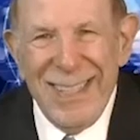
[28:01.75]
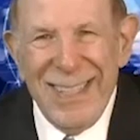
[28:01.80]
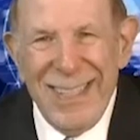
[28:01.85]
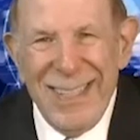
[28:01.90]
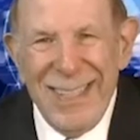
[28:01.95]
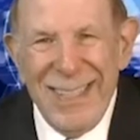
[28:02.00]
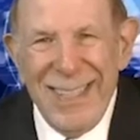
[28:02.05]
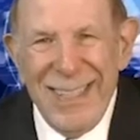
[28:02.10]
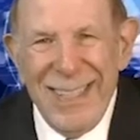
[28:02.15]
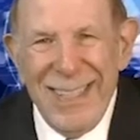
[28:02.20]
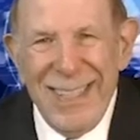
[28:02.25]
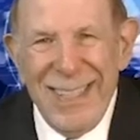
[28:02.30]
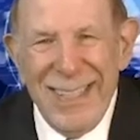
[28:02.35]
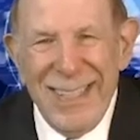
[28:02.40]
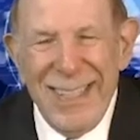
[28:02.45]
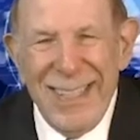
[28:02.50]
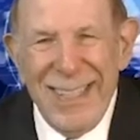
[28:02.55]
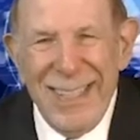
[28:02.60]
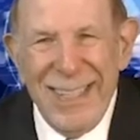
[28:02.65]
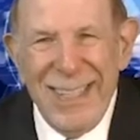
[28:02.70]

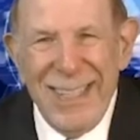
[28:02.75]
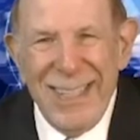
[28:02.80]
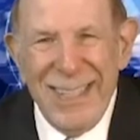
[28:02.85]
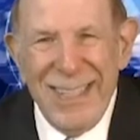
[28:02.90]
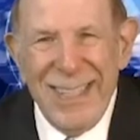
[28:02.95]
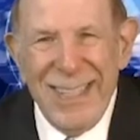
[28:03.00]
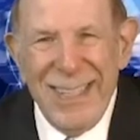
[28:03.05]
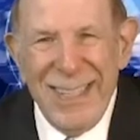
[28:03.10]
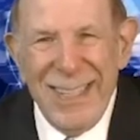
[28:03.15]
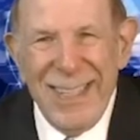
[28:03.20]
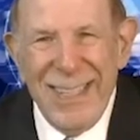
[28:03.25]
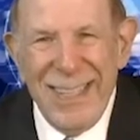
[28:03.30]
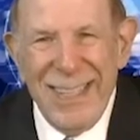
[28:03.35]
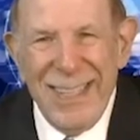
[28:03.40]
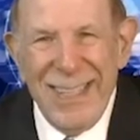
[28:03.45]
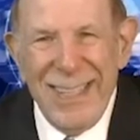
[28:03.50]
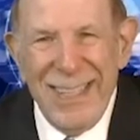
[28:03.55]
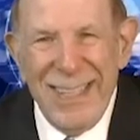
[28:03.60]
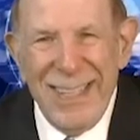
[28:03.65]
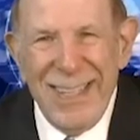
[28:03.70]

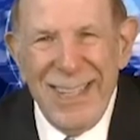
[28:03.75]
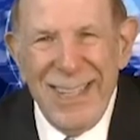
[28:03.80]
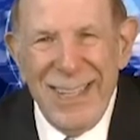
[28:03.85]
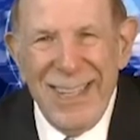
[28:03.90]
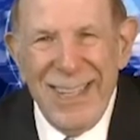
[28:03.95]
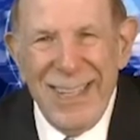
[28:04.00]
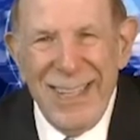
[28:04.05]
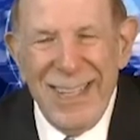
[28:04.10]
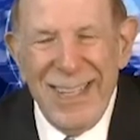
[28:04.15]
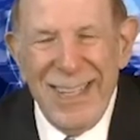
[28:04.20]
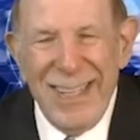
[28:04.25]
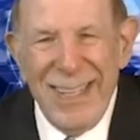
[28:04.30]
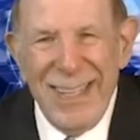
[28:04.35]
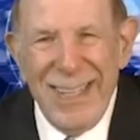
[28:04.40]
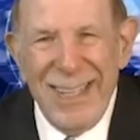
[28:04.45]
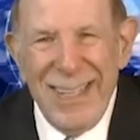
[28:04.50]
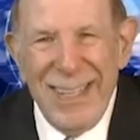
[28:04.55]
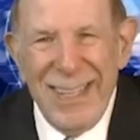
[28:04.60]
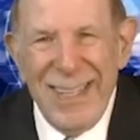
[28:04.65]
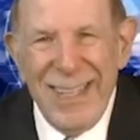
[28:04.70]

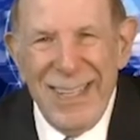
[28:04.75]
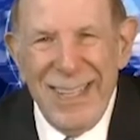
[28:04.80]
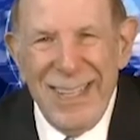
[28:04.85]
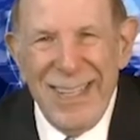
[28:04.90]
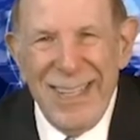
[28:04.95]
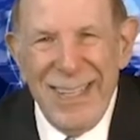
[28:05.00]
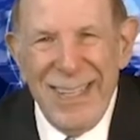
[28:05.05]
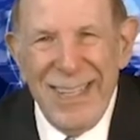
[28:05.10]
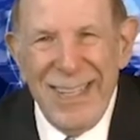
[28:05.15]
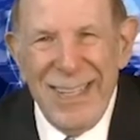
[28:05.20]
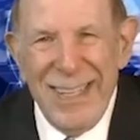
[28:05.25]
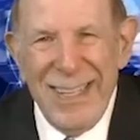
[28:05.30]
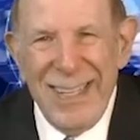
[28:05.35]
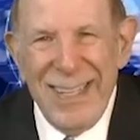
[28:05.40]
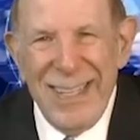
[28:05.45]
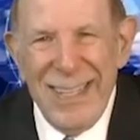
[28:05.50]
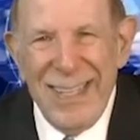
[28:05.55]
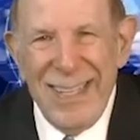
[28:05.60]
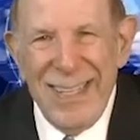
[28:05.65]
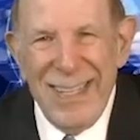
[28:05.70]

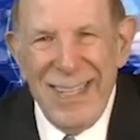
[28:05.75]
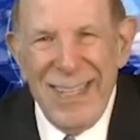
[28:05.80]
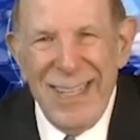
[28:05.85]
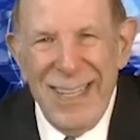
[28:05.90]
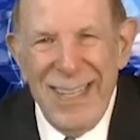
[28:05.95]
This person isn't speaking.